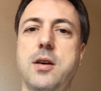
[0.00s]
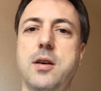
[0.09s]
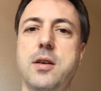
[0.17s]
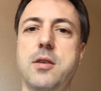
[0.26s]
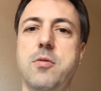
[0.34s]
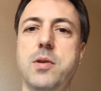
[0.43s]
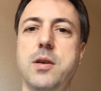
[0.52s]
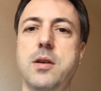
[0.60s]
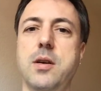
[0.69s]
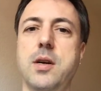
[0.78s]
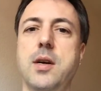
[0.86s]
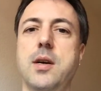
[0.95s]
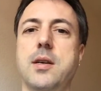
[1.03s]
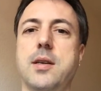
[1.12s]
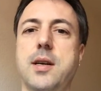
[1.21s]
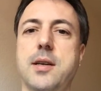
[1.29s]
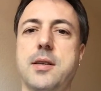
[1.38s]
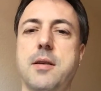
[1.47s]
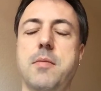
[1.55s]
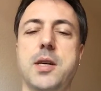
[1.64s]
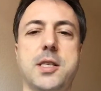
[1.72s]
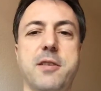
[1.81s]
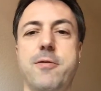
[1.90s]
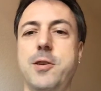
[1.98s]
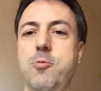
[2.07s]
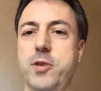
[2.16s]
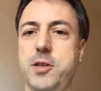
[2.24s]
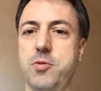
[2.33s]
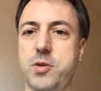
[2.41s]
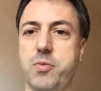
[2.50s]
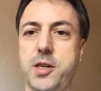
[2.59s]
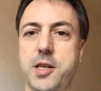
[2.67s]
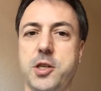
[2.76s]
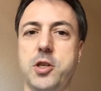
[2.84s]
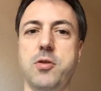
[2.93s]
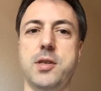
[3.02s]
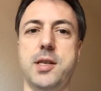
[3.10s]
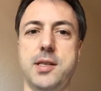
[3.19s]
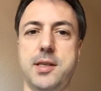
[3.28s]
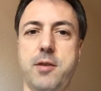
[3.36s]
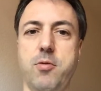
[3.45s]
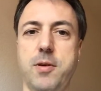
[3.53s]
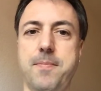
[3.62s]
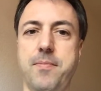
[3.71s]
you will get a massively reduced prediction or test error